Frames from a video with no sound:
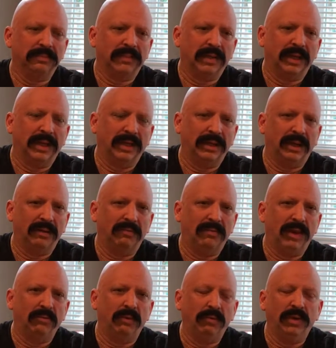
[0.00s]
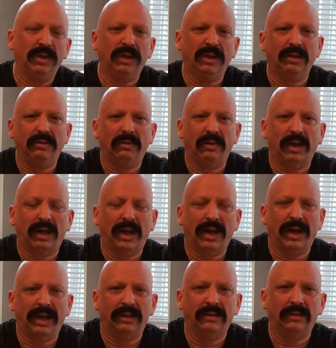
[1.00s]
And I've never really
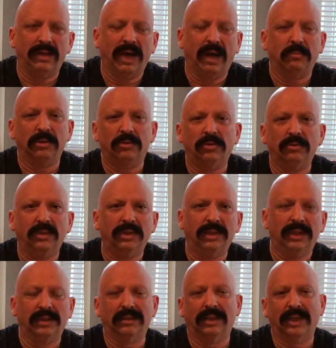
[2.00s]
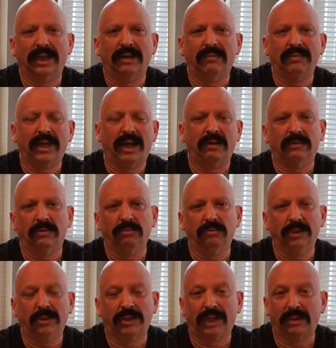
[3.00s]
had the opportunity, as I have now, to
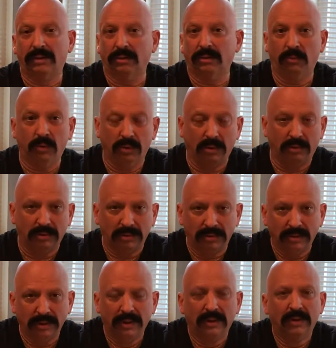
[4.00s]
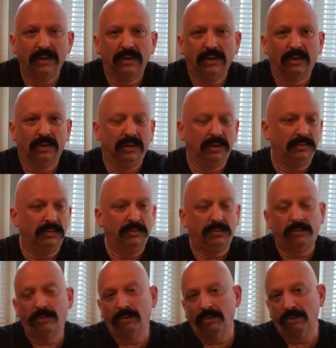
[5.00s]
reach out to the world,
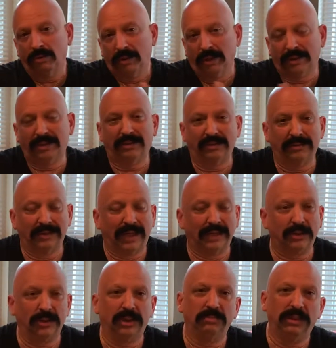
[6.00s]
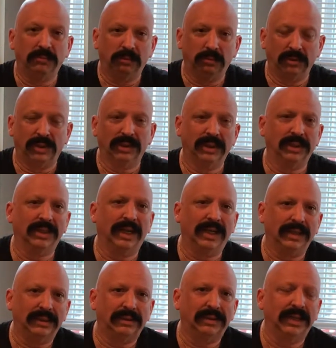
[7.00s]
not just the people within the
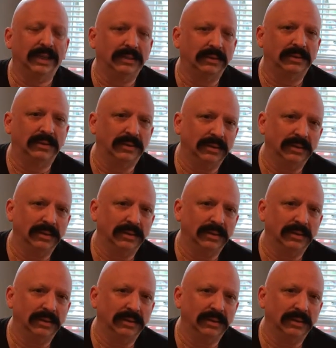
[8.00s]
United States.